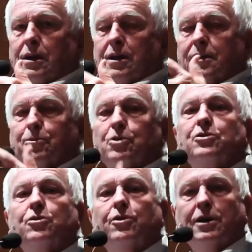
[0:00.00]
in the
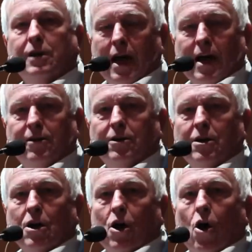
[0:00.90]
personal creator God.
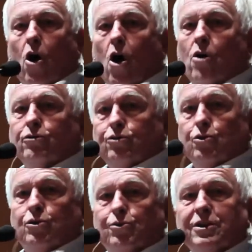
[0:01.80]
All
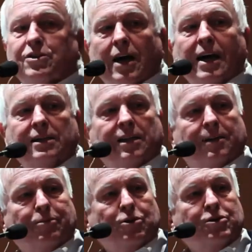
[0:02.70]
truth resided in
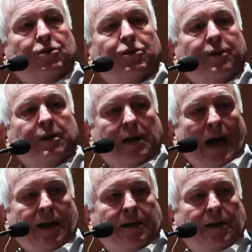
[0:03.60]
a personal creator
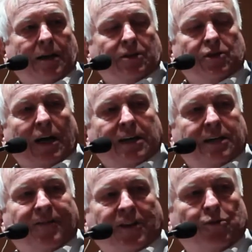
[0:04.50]
God.
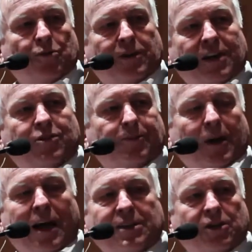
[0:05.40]
Scientific truth,
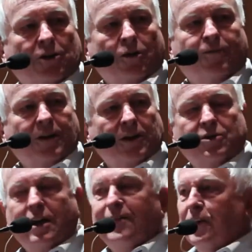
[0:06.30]
anthropological,
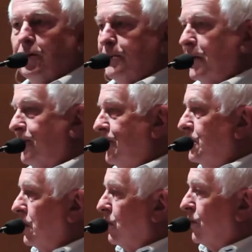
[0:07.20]
philosophical,
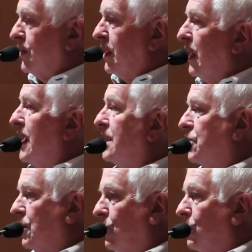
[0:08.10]
metaphysical,
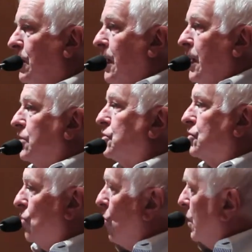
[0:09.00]
theological,
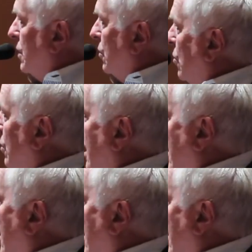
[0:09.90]
historical,